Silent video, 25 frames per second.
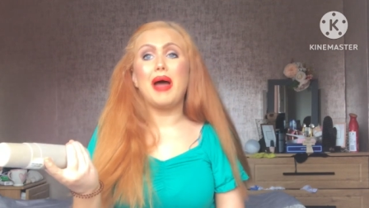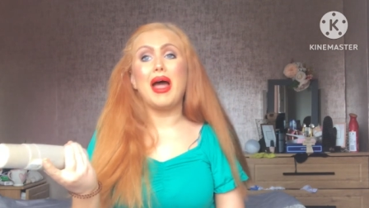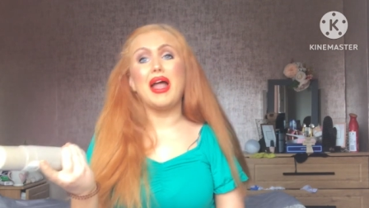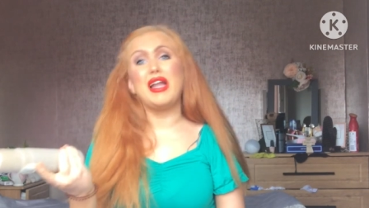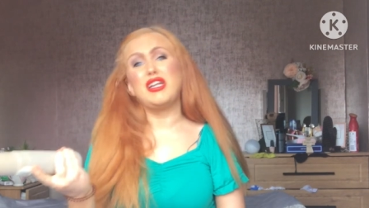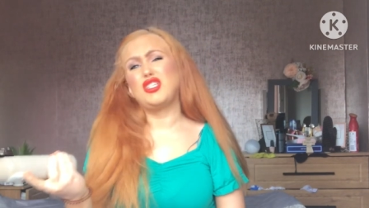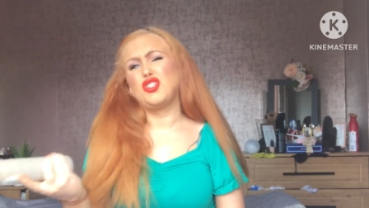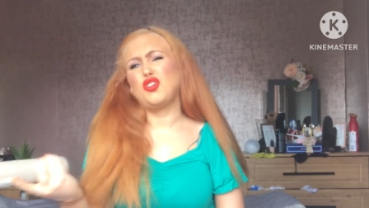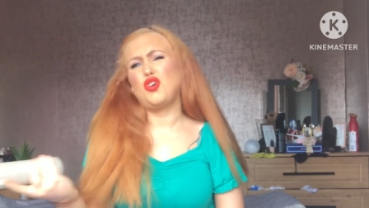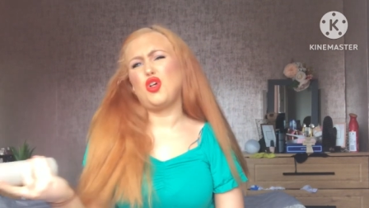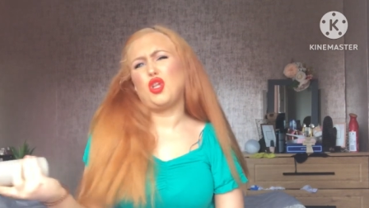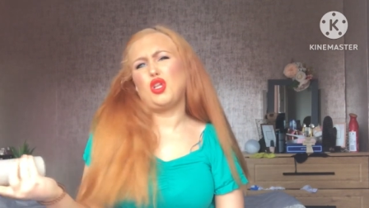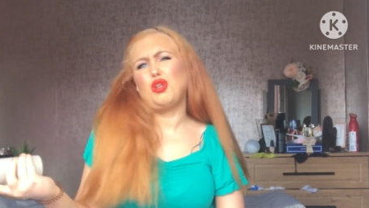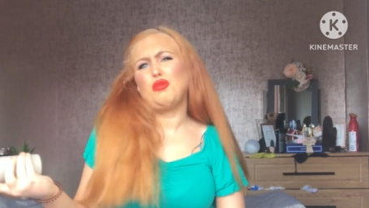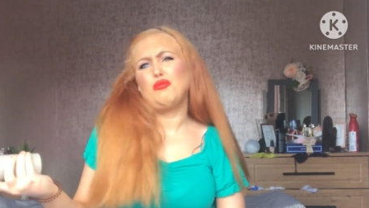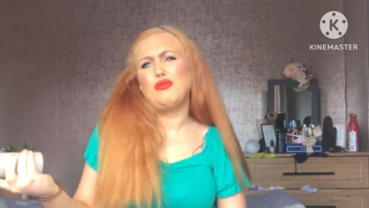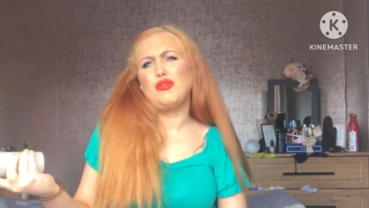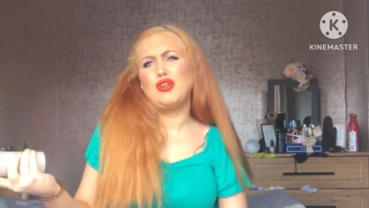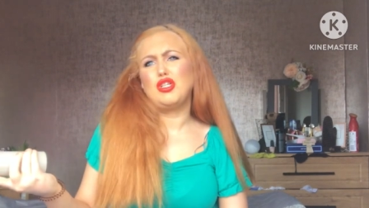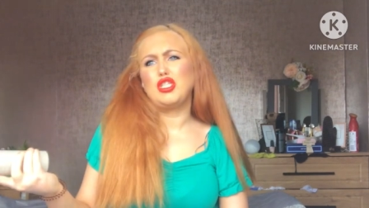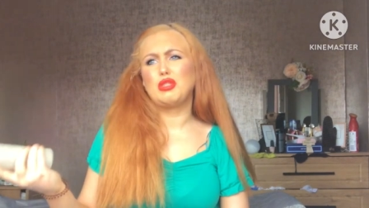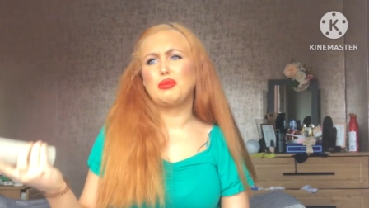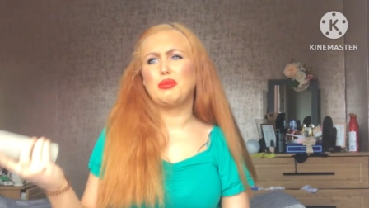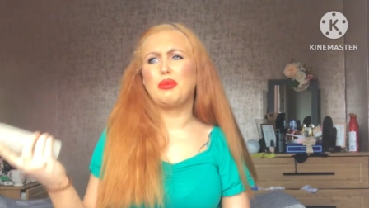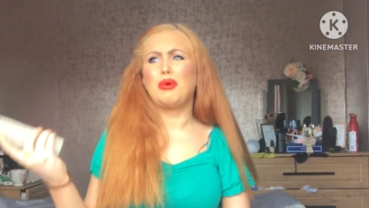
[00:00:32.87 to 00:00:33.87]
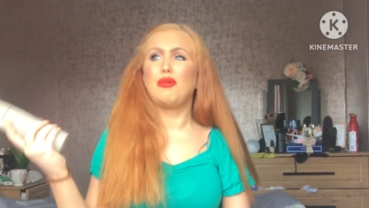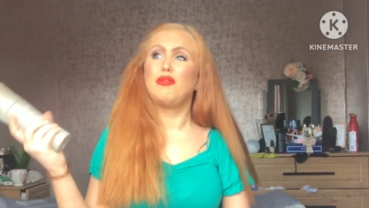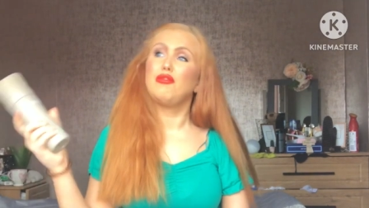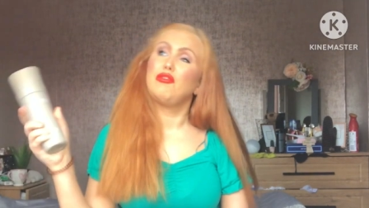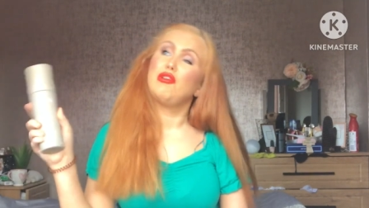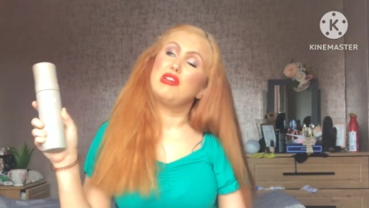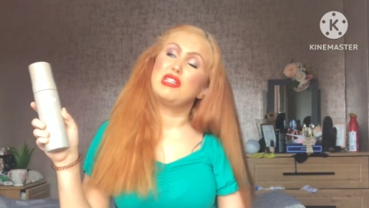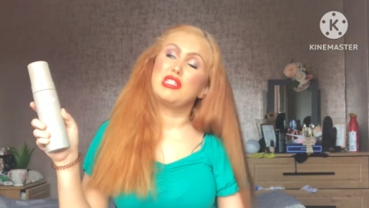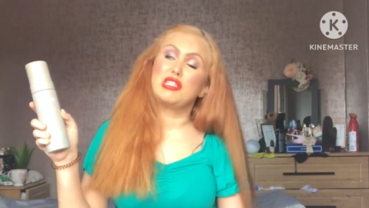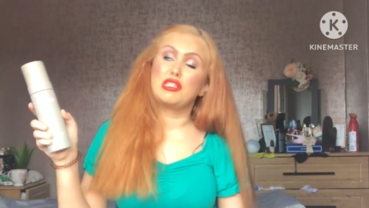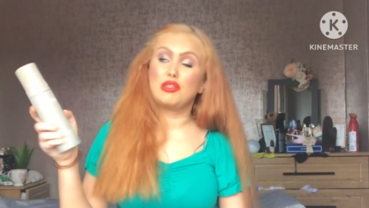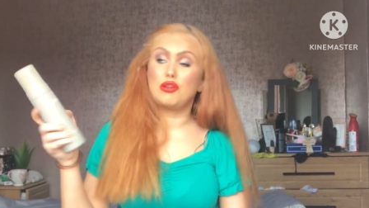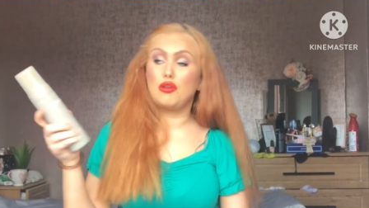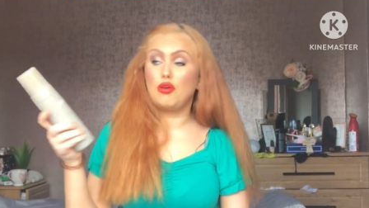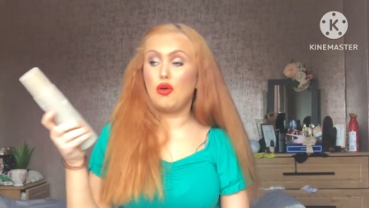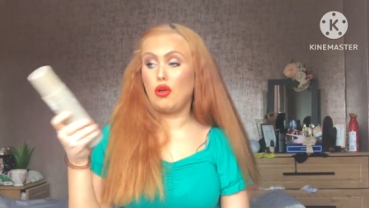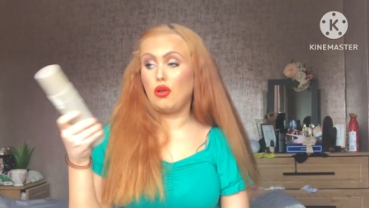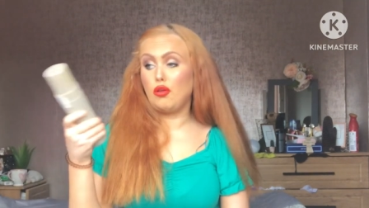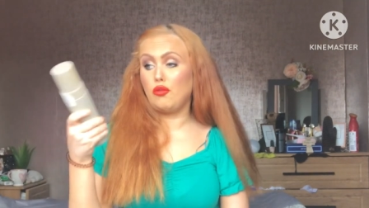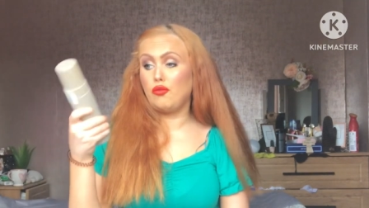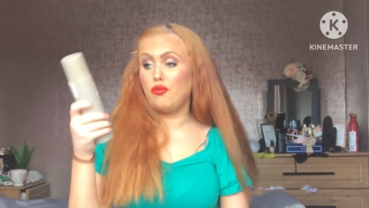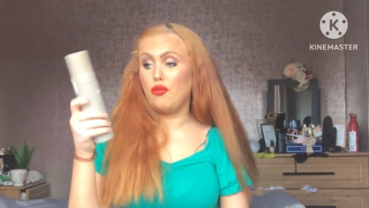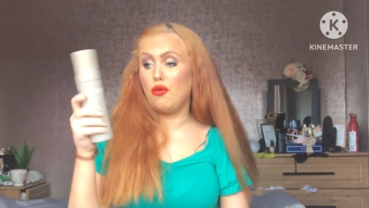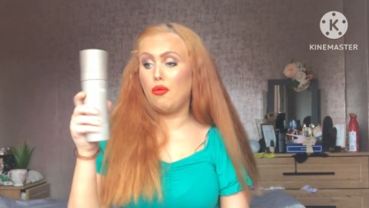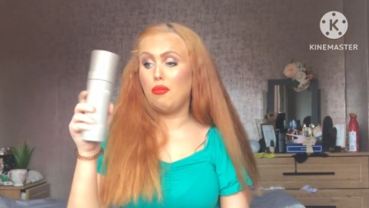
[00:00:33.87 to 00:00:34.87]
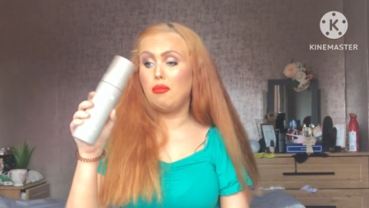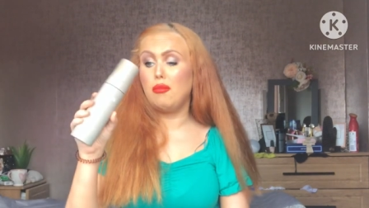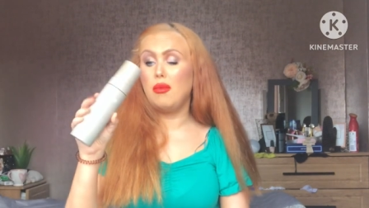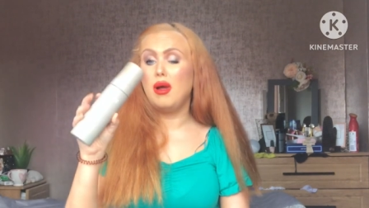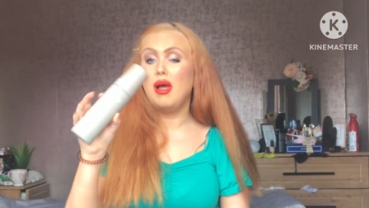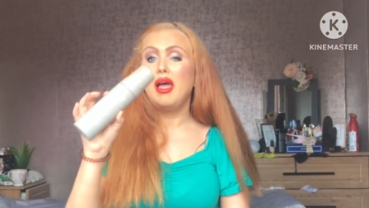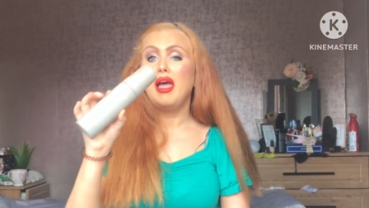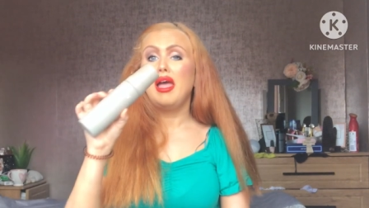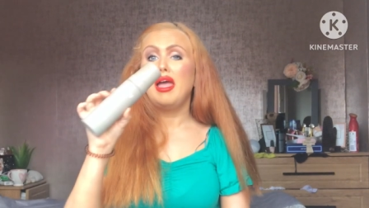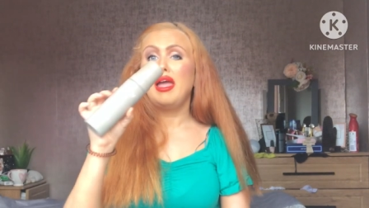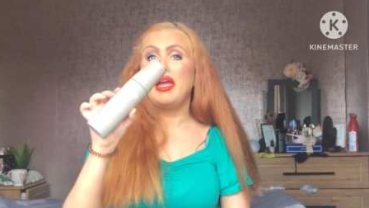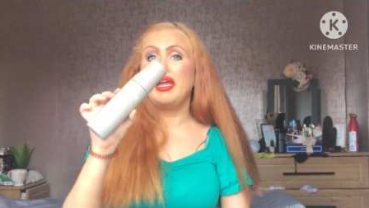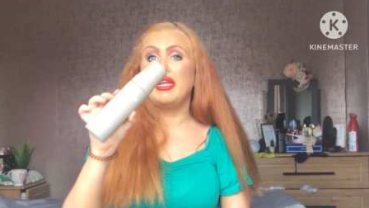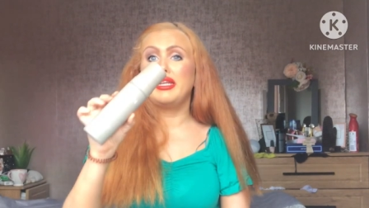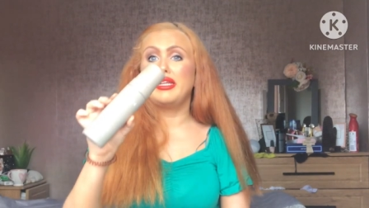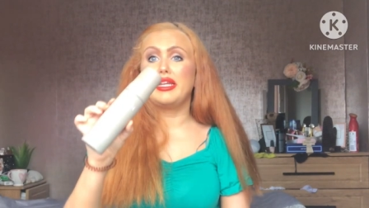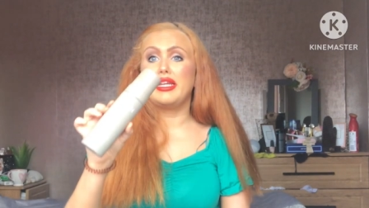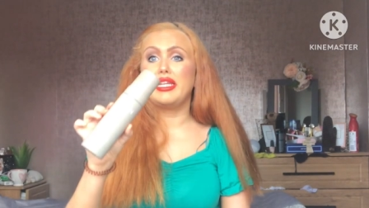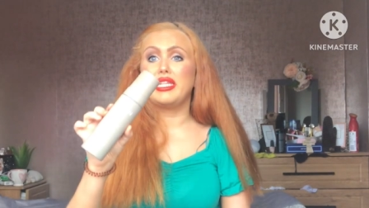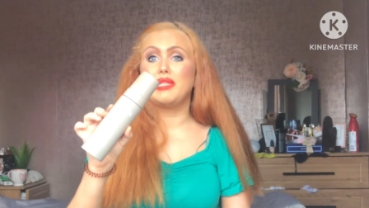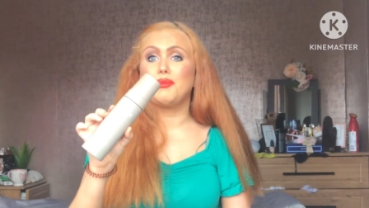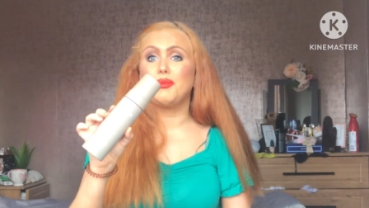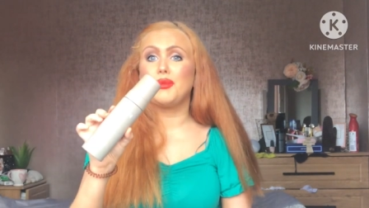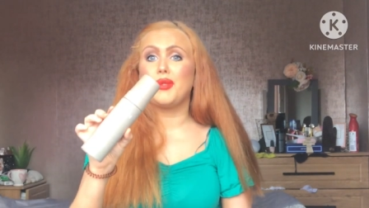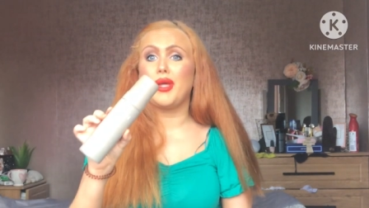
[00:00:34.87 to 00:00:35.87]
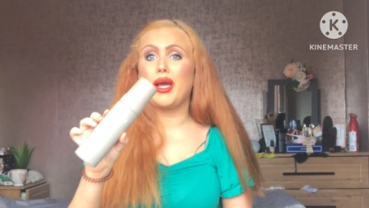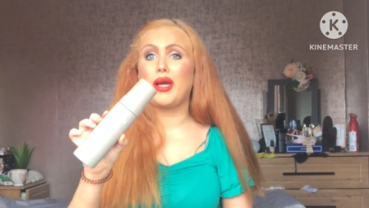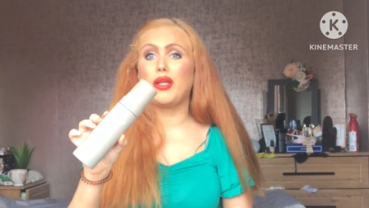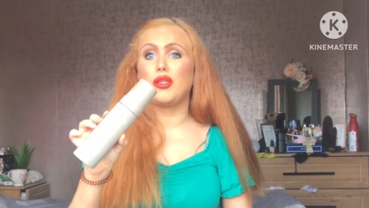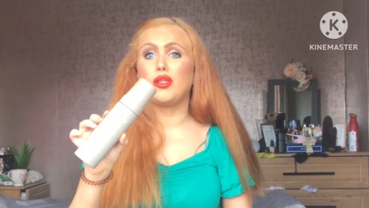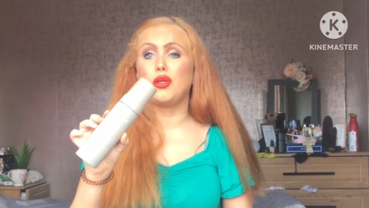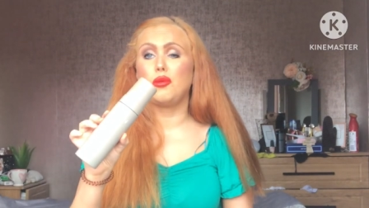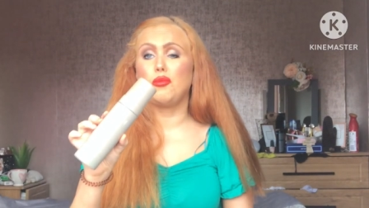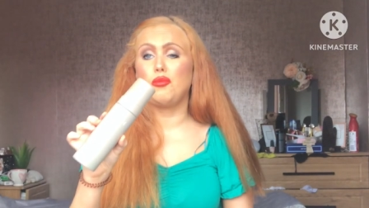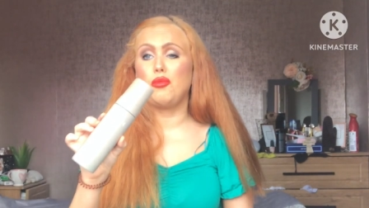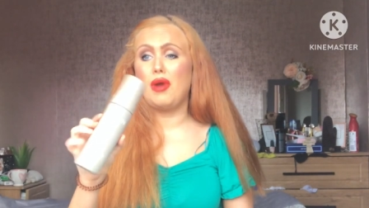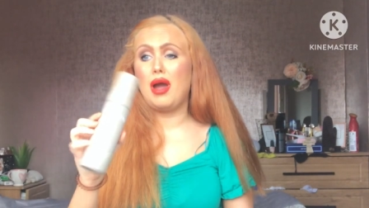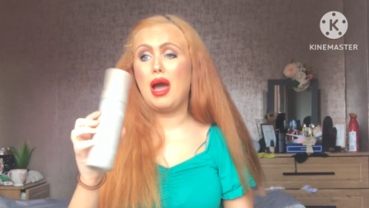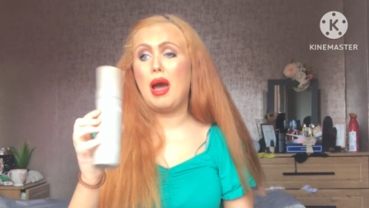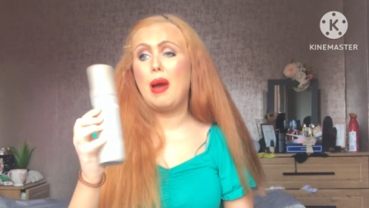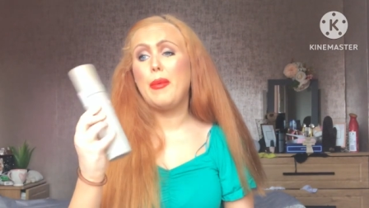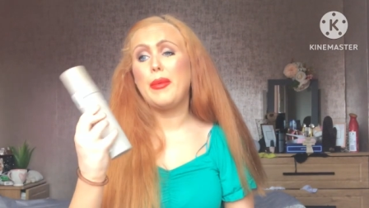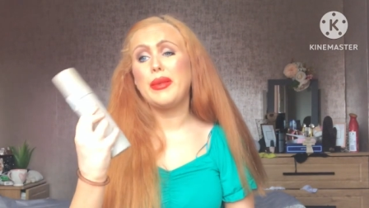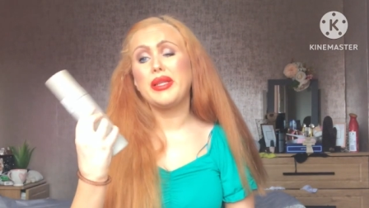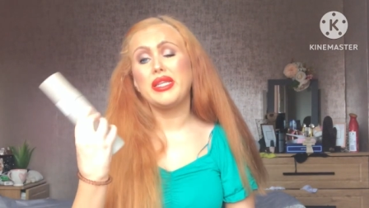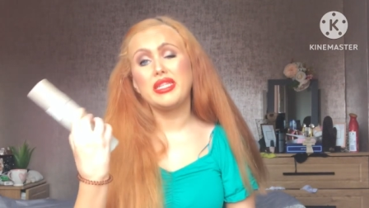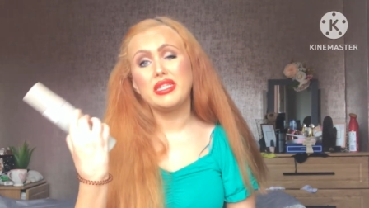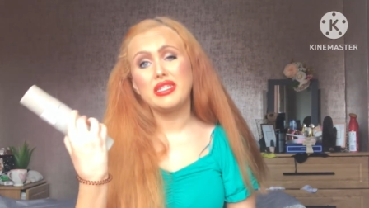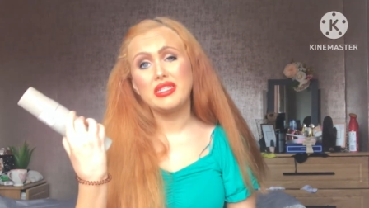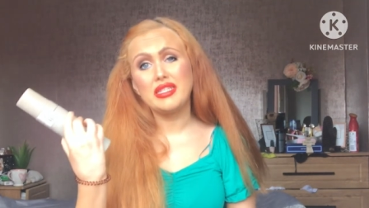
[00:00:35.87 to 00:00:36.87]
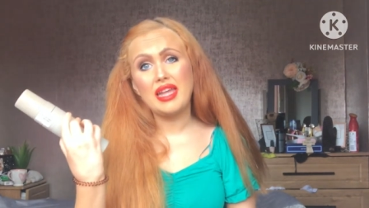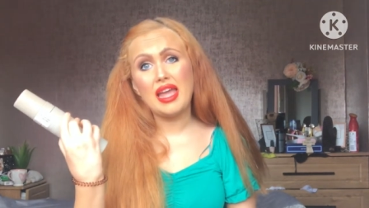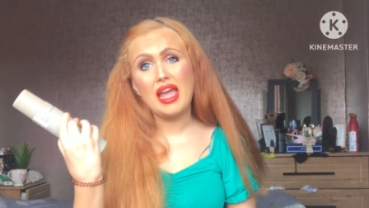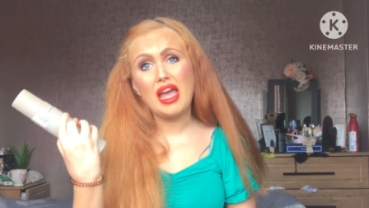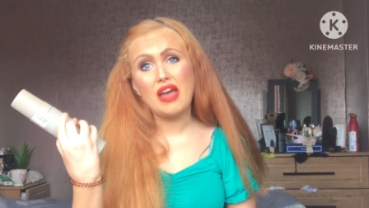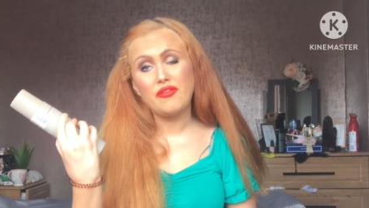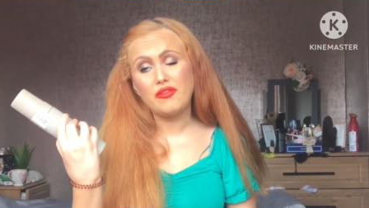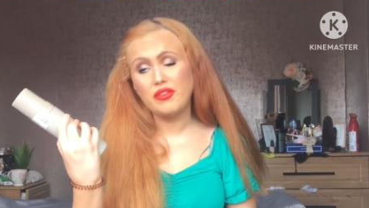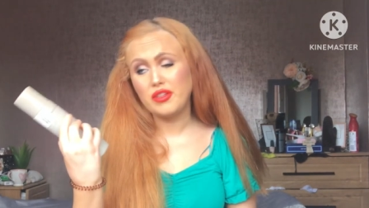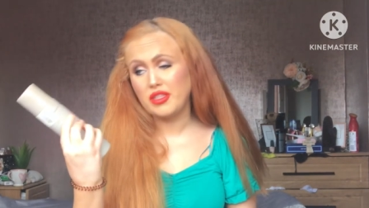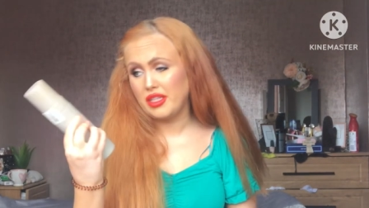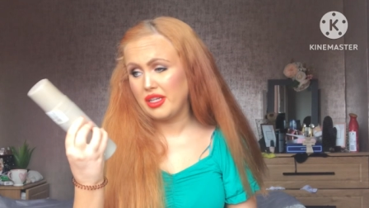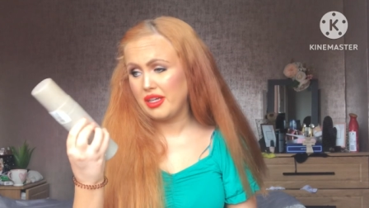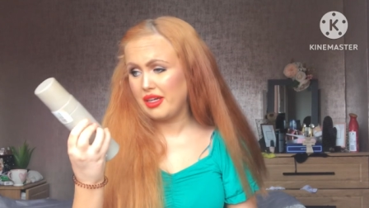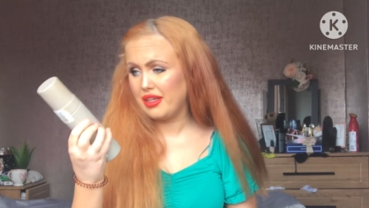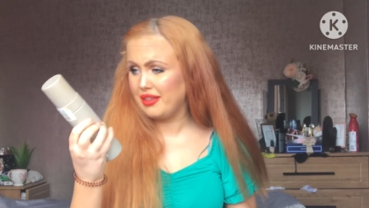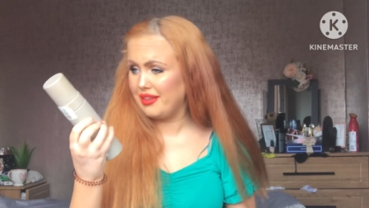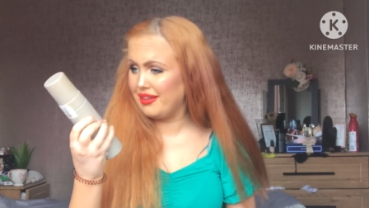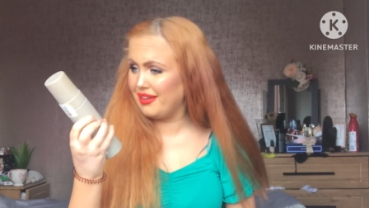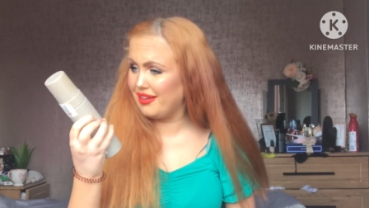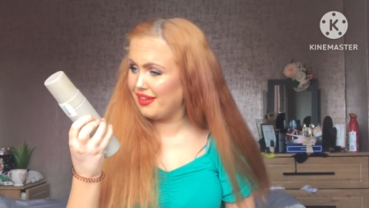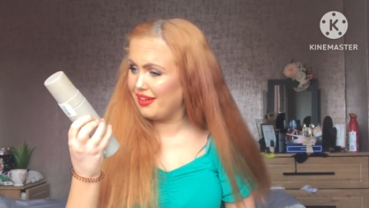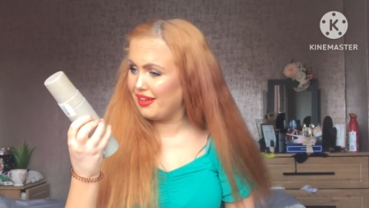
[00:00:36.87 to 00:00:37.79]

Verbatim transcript: I just call it mousse, but it's called foam in this particular brand, which is Effn Tan.